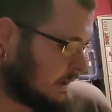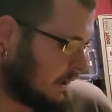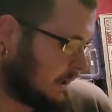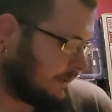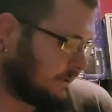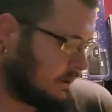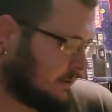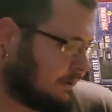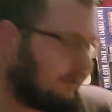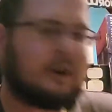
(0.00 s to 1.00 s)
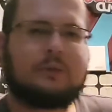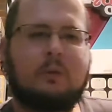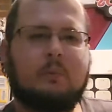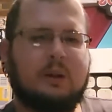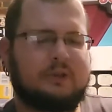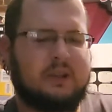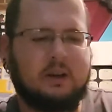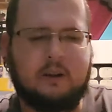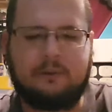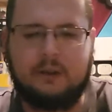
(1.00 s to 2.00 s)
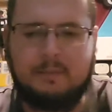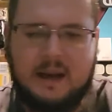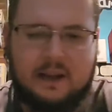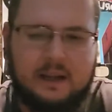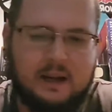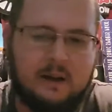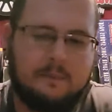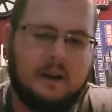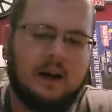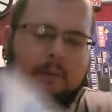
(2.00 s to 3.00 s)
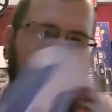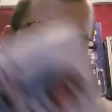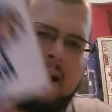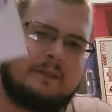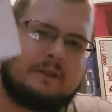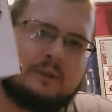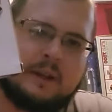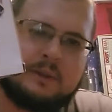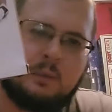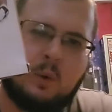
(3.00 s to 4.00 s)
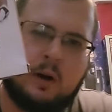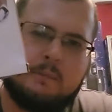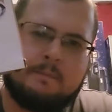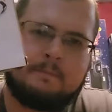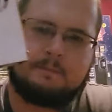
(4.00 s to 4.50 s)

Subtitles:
So, the first one, we're going to start off with a bang here. Madden 2001.